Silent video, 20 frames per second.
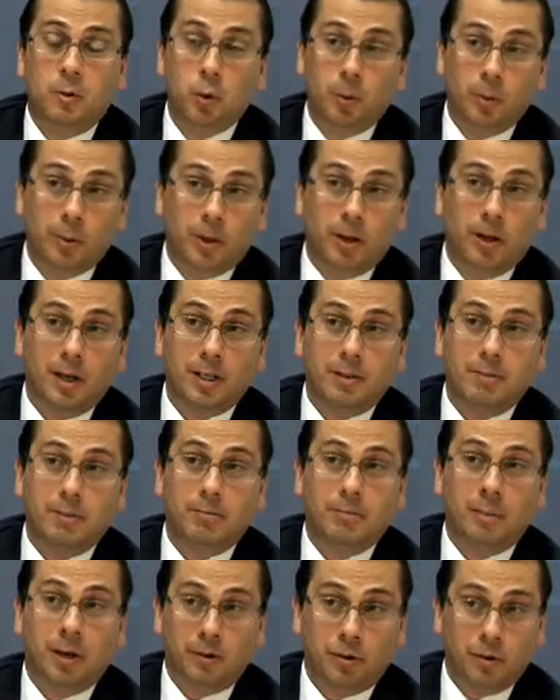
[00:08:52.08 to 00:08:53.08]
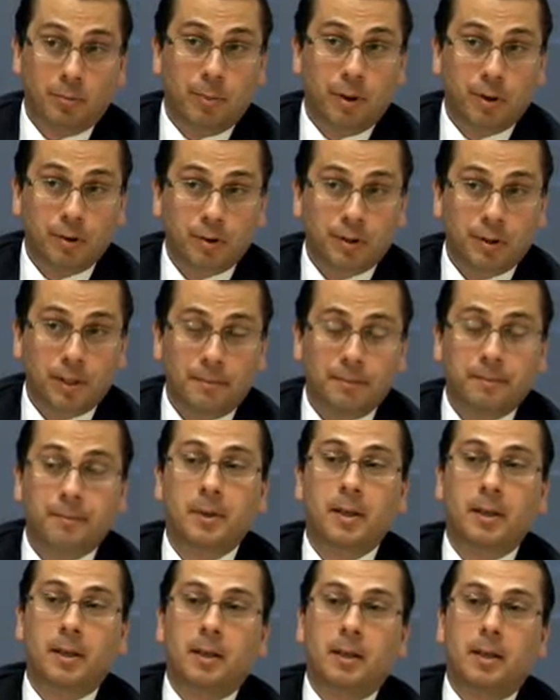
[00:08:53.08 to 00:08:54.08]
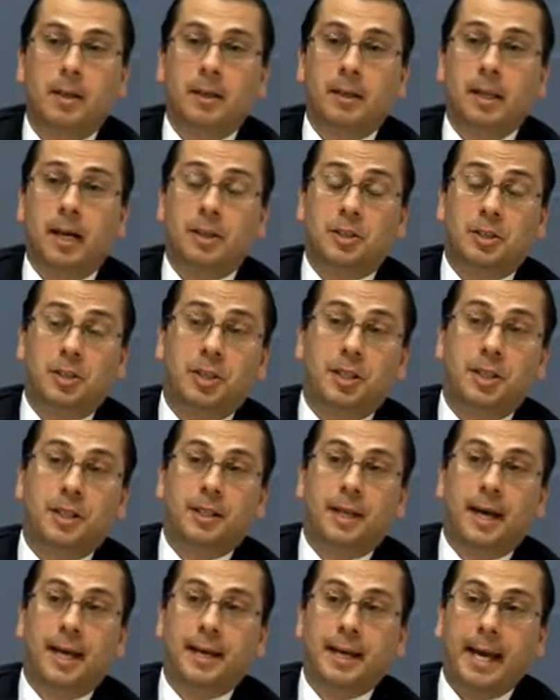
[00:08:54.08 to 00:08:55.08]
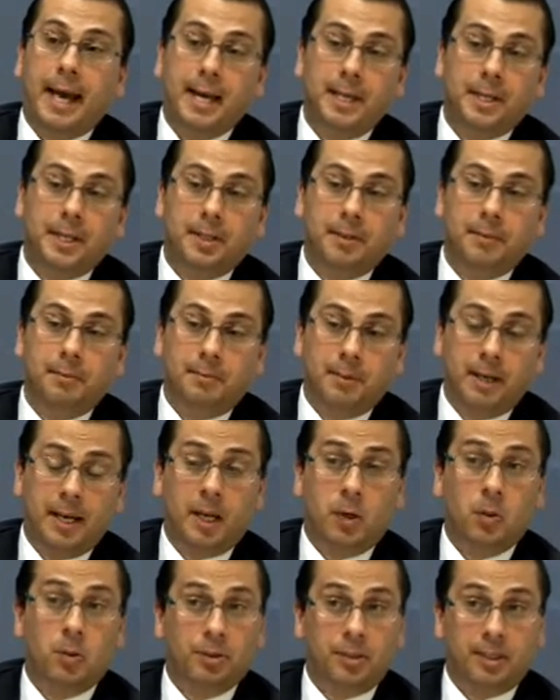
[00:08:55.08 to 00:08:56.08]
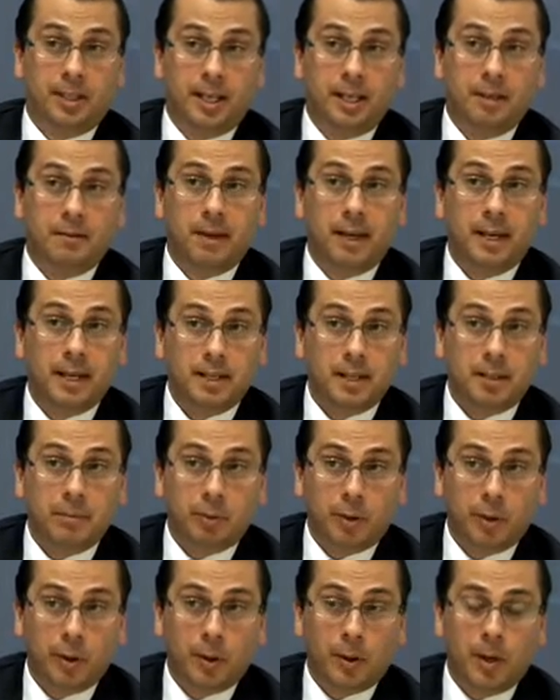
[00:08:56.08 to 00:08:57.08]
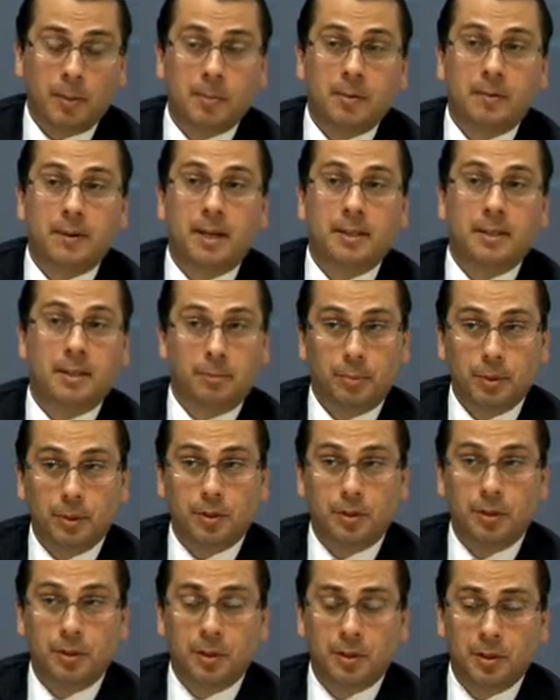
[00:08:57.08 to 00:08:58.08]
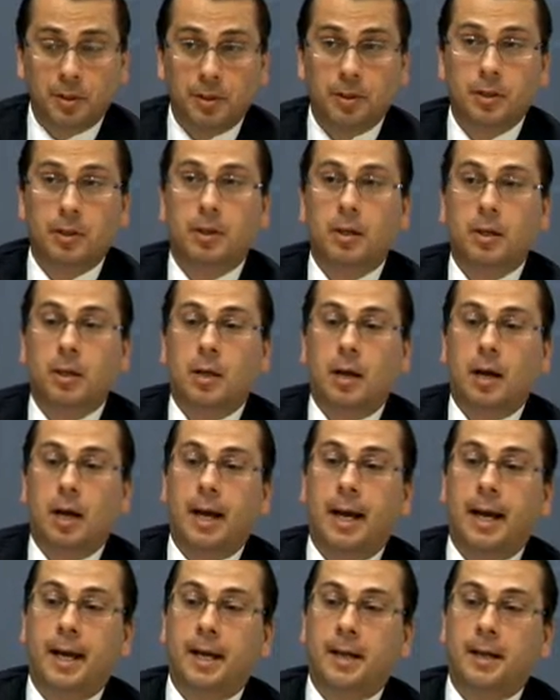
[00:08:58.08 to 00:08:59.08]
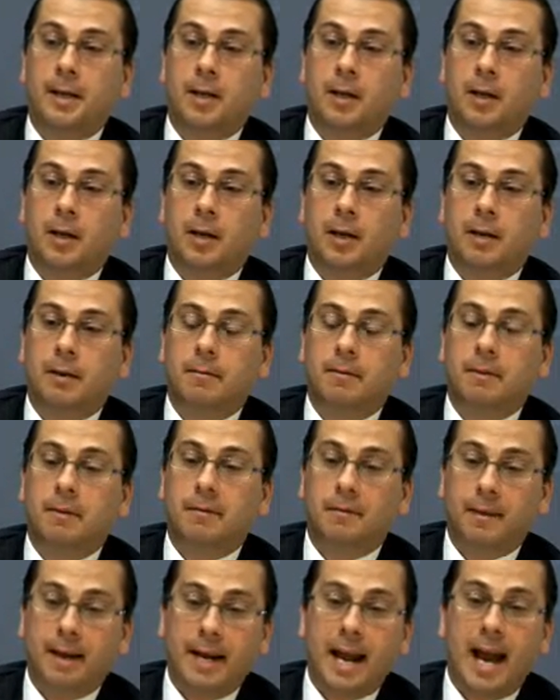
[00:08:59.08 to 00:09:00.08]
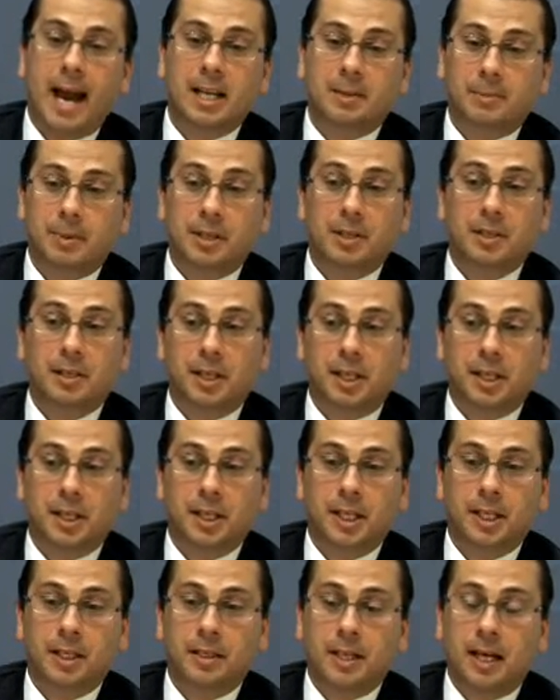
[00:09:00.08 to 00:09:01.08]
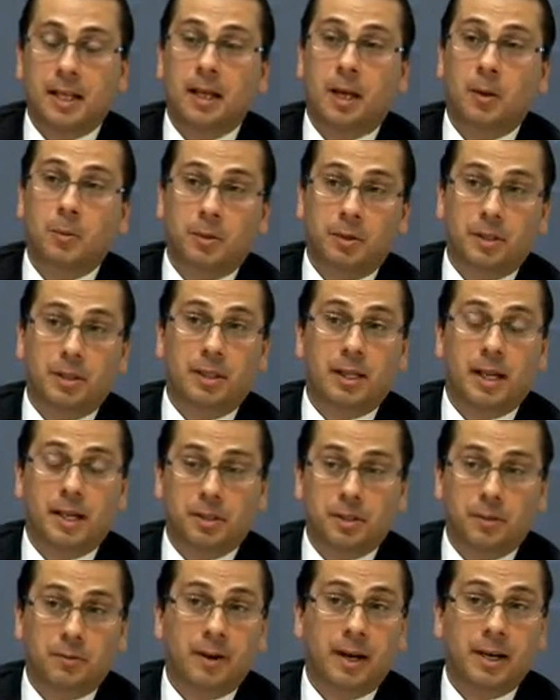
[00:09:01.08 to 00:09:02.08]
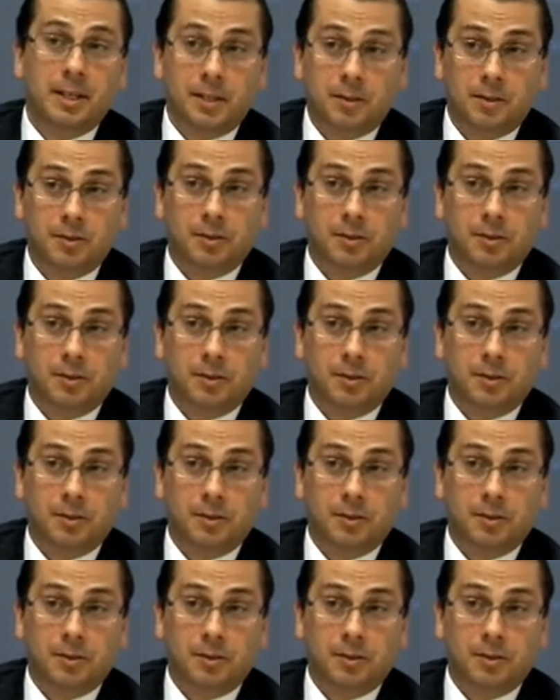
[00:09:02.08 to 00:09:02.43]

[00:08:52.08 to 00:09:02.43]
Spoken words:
normalise monetary policy. Last year, they ended their quantitative easing program of asset purchases, and the Fed has been signalling that they want to start to raise